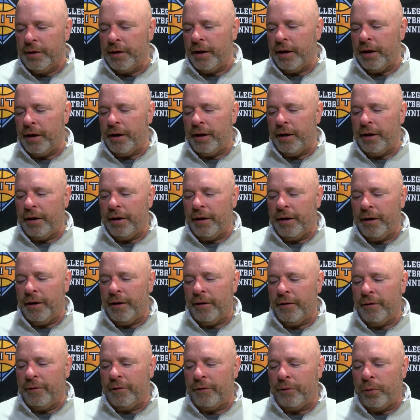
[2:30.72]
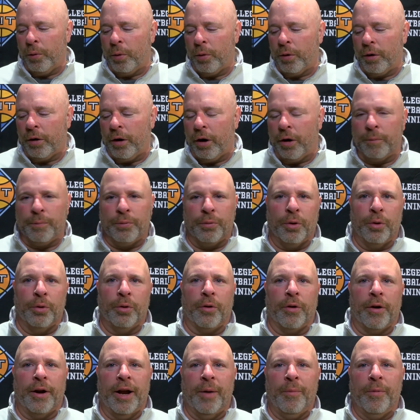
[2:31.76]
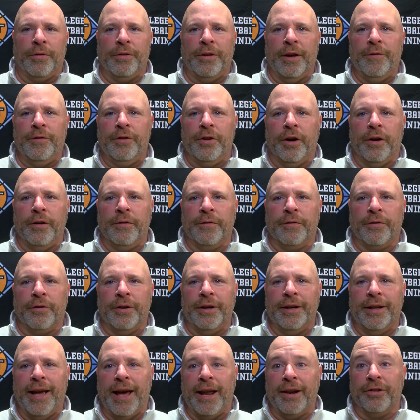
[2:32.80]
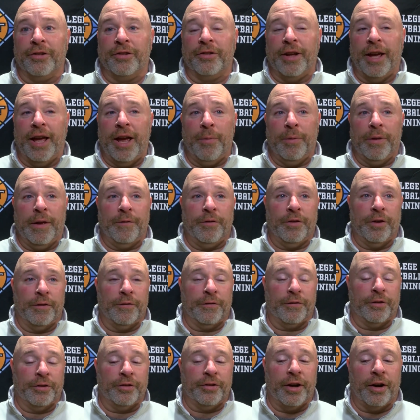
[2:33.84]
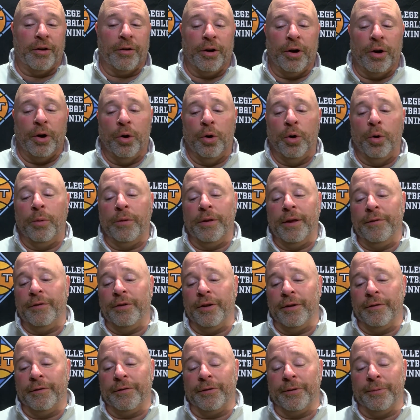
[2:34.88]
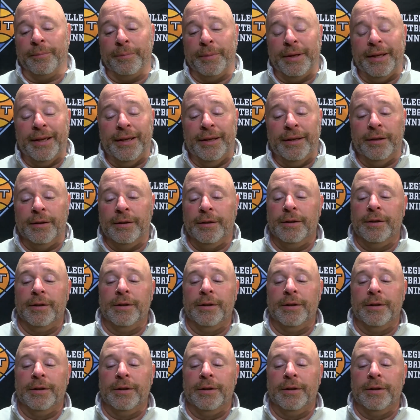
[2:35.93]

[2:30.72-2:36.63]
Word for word: uh, for our program, what they've done for Indiana State, what they've done for Terre Haute, what they've done for me,